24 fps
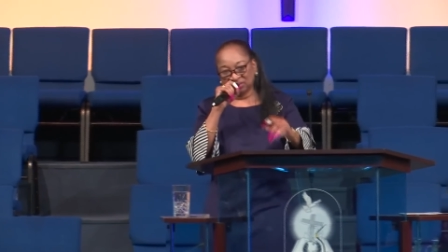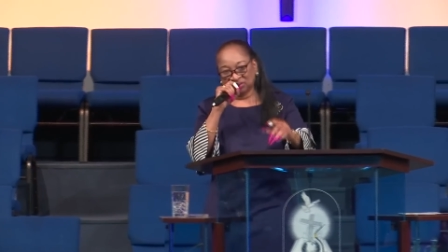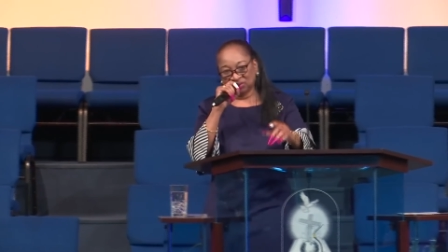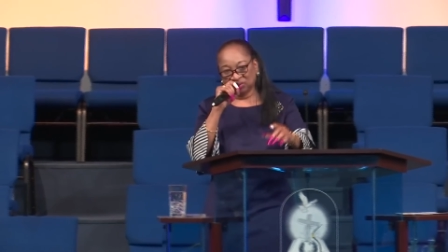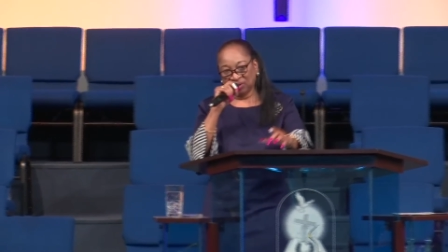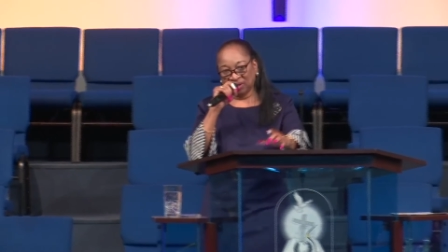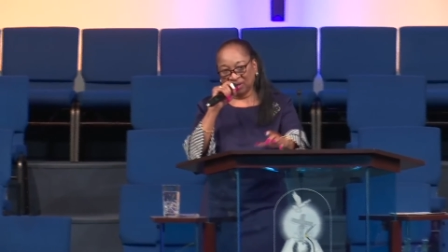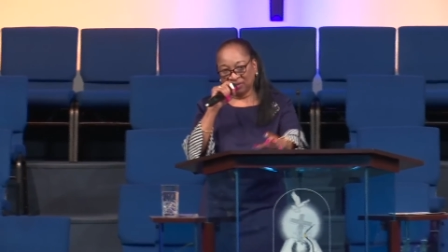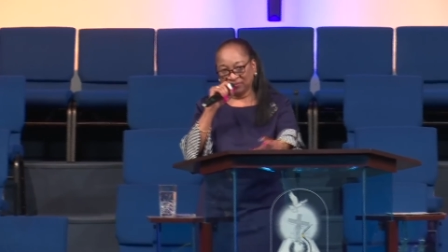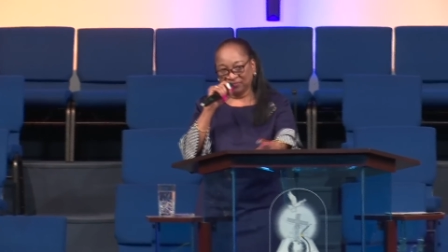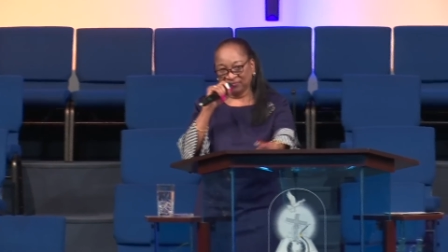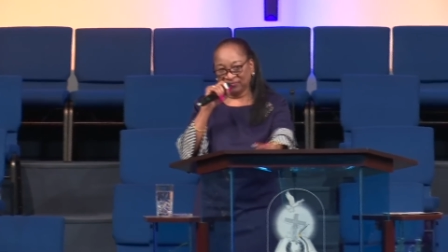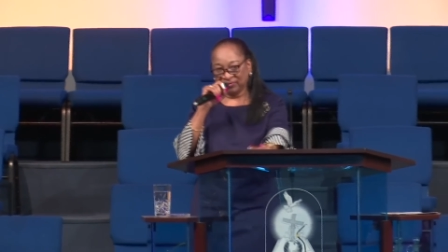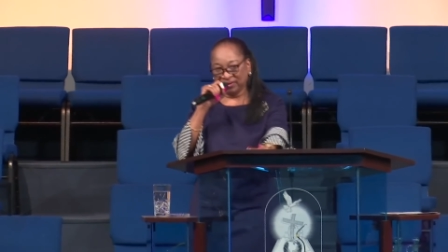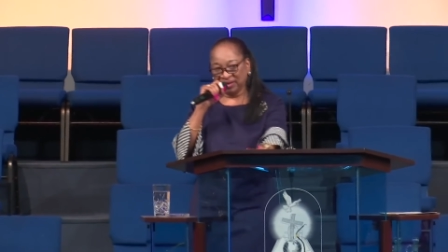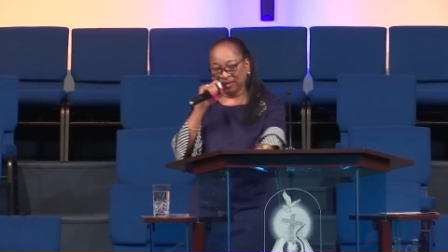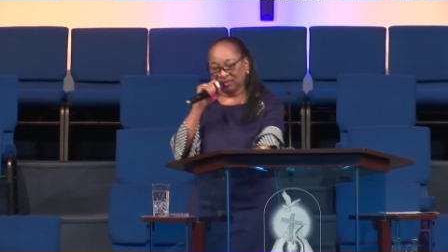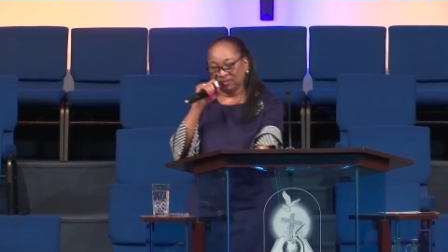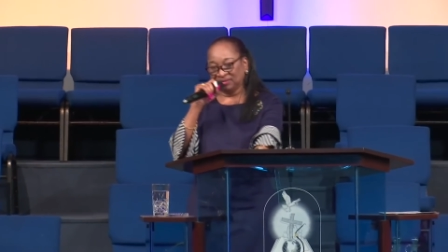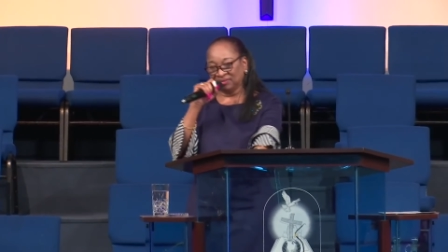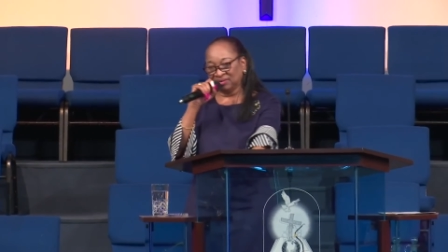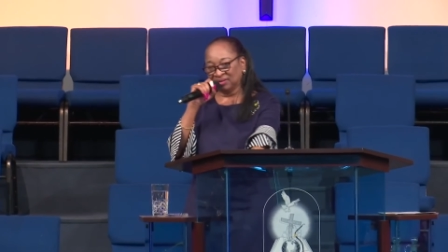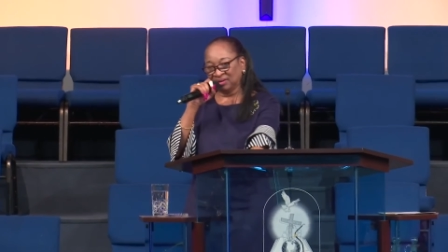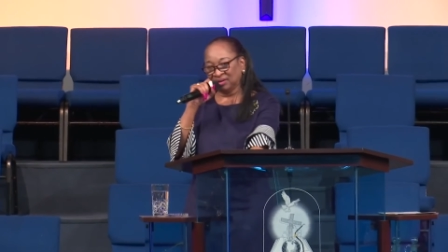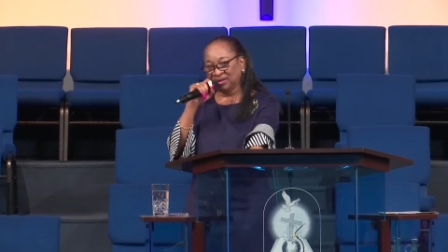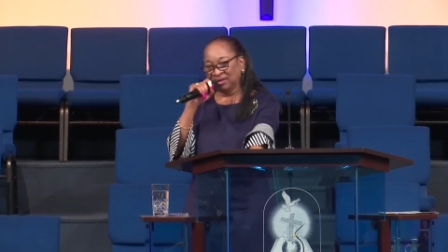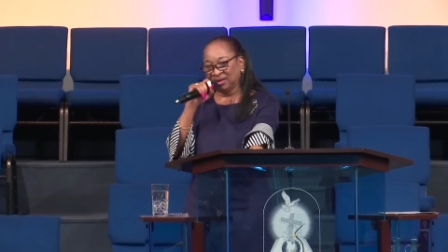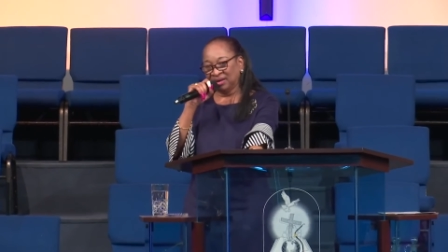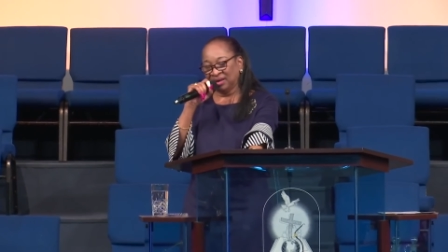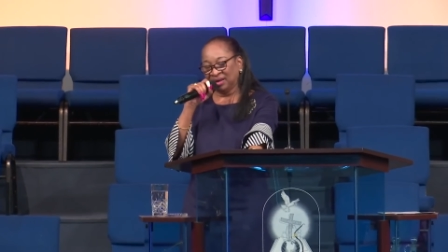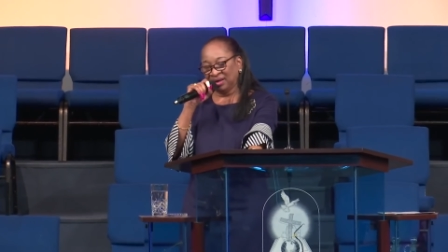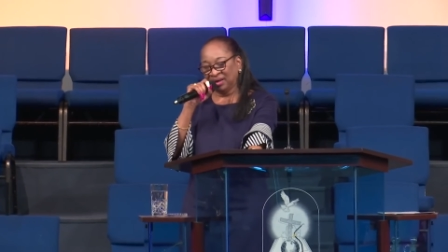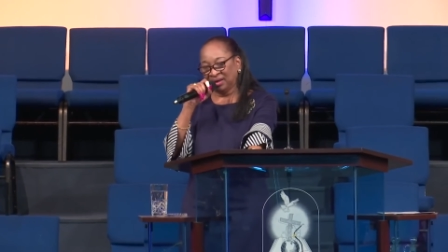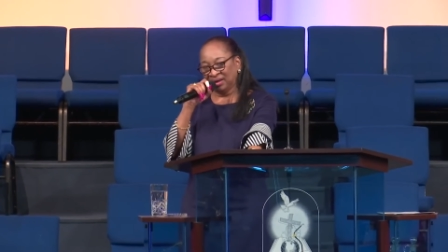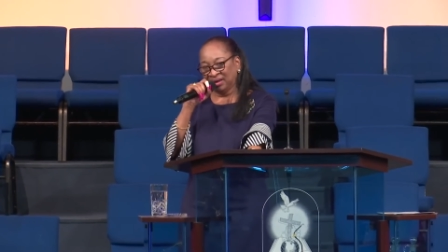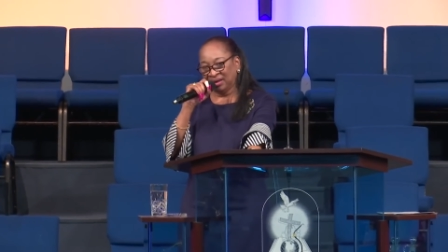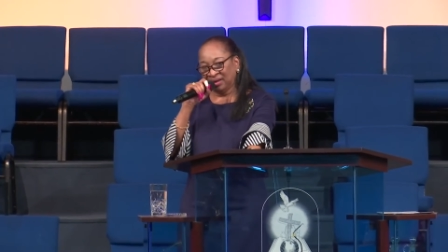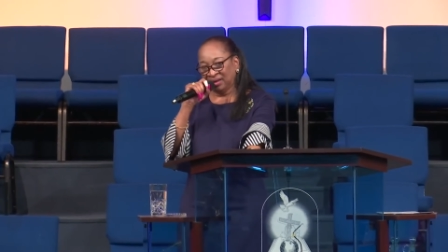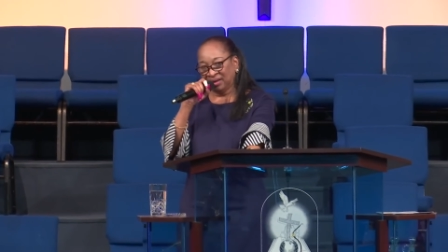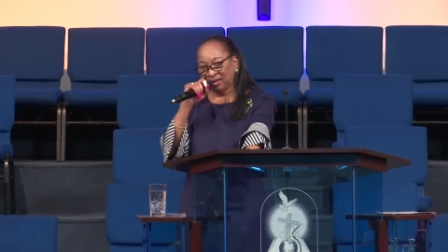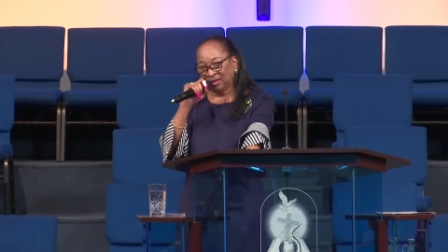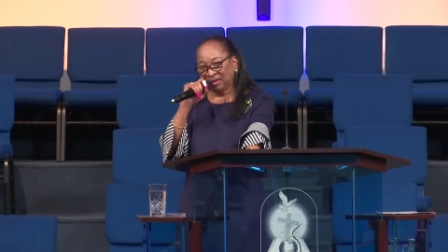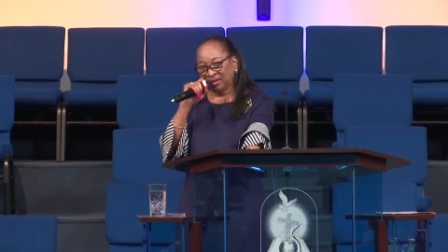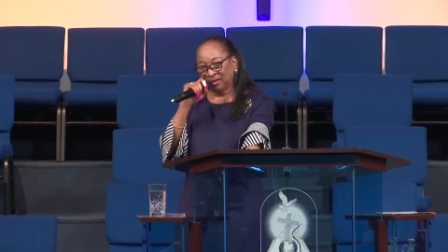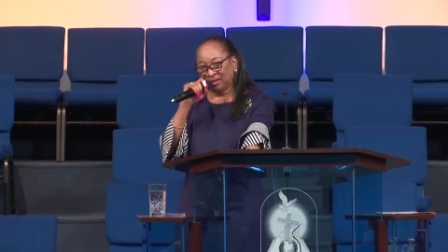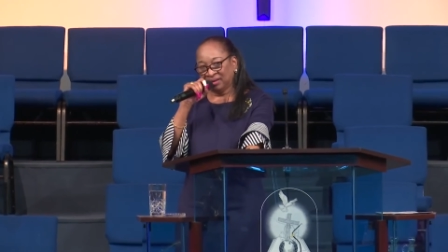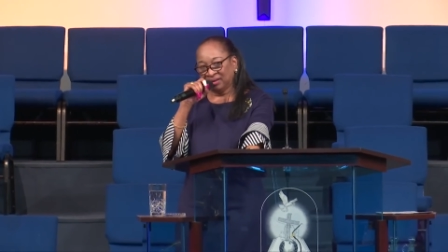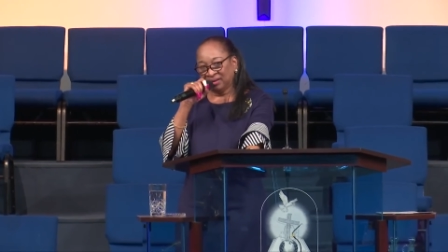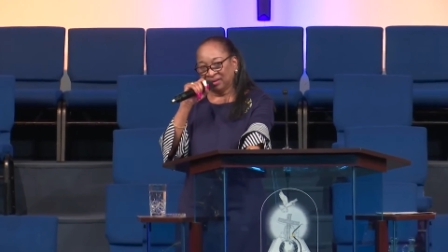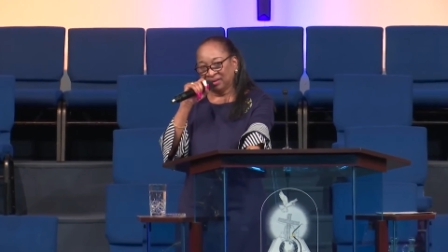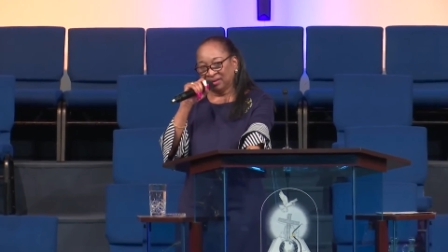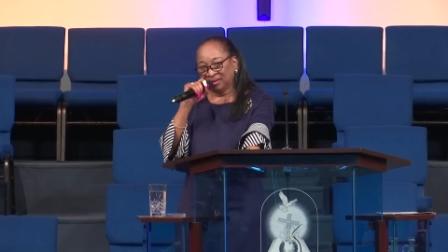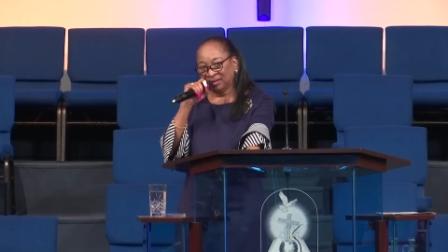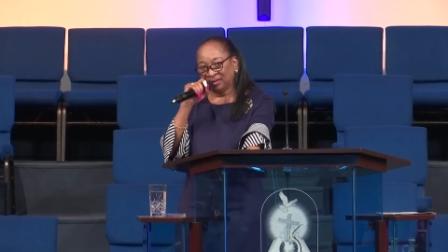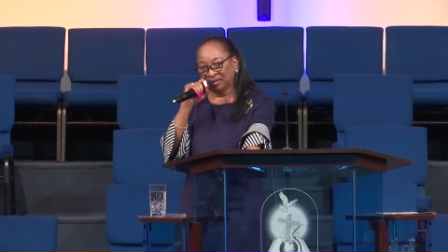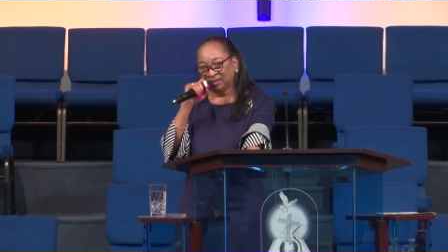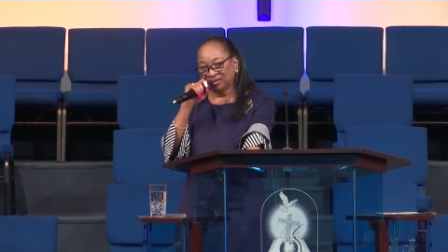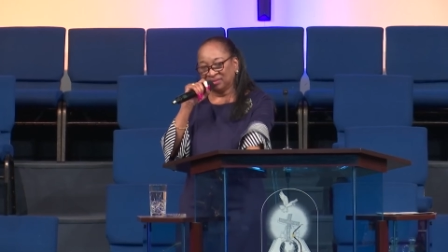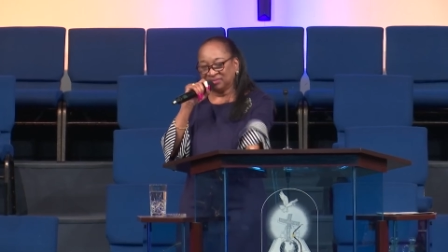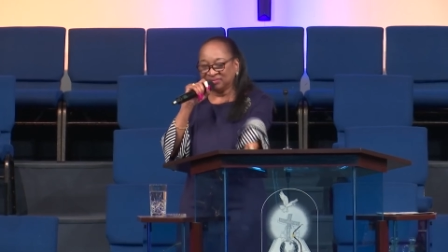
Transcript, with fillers: you have faith. You